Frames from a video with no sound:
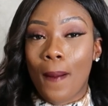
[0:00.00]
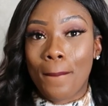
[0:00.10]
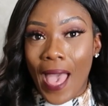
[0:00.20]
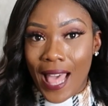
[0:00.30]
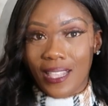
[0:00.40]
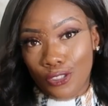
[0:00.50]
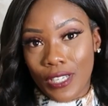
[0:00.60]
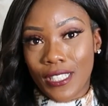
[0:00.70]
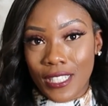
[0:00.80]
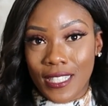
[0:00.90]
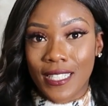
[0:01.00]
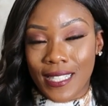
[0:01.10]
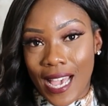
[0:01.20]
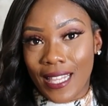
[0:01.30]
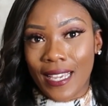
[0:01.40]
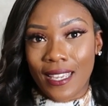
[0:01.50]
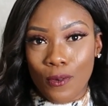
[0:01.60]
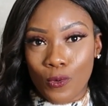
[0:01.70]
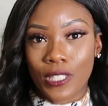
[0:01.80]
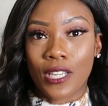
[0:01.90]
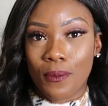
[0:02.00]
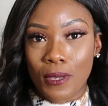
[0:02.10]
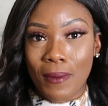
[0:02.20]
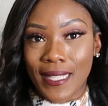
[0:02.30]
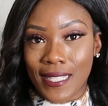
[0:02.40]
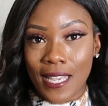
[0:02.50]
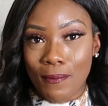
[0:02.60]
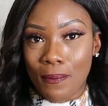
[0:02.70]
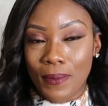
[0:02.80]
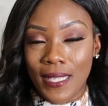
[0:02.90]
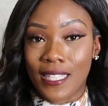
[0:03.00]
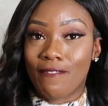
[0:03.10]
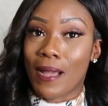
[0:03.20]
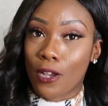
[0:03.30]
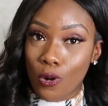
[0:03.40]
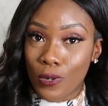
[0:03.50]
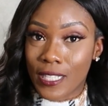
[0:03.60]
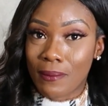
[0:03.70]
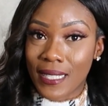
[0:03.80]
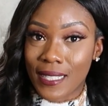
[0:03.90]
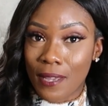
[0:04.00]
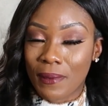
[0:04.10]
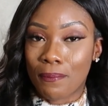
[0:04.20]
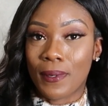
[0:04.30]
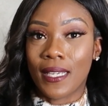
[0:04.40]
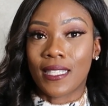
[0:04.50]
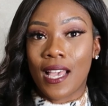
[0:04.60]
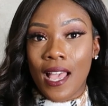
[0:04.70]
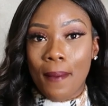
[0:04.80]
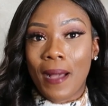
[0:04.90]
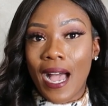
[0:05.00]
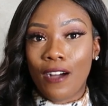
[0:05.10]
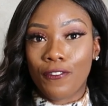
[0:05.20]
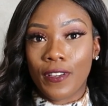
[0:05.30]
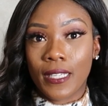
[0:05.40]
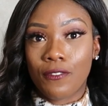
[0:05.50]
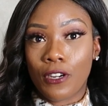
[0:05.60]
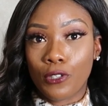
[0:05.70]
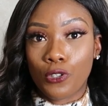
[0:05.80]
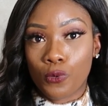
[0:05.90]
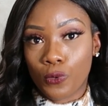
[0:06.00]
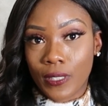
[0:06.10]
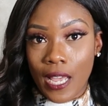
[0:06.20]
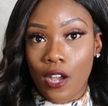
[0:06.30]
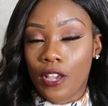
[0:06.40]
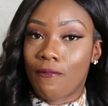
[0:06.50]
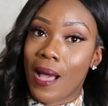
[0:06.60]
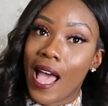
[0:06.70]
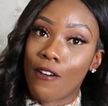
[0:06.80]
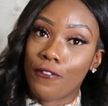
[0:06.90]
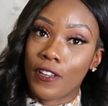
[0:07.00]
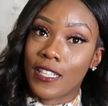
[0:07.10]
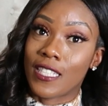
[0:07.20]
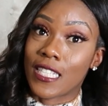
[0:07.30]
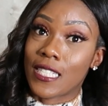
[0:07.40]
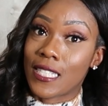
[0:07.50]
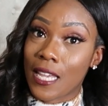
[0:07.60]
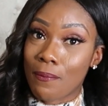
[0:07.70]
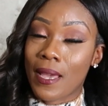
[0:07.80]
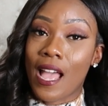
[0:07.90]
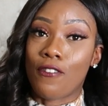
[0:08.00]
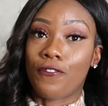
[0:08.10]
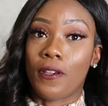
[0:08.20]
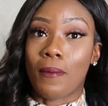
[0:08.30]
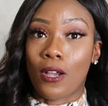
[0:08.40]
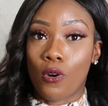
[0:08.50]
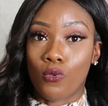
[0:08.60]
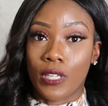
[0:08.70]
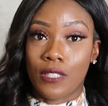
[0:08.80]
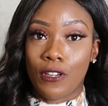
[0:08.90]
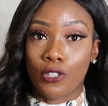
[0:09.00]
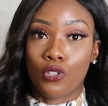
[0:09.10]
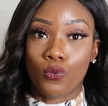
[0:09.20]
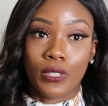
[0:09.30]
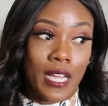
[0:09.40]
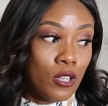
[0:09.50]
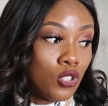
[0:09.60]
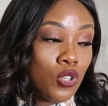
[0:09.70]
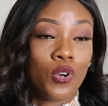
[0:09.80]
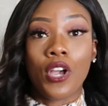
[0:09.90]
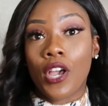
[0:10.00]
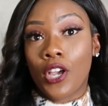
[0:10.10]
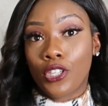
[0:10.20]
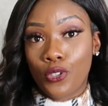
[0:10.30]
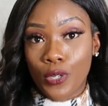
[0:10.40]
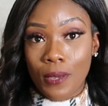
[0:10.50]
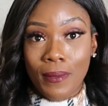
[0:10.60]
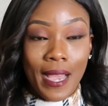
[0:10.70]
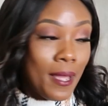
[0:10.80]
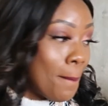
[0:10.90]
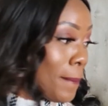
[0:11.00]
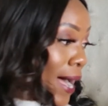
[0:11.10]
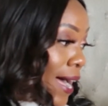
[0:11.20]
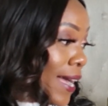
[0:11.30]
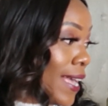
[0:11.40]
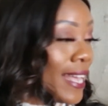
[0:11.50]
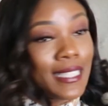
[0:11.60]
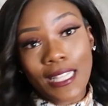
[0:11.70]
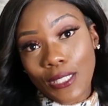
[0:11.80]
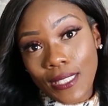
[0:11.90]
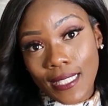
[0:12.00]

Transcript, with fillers: back and dress, just decide like what's gonna be my statement piece. If my coat is my statement piece, my outfit is very toned down. If my outfit is a statement outfit, my coat is very toned down. So do keep that in mind as a little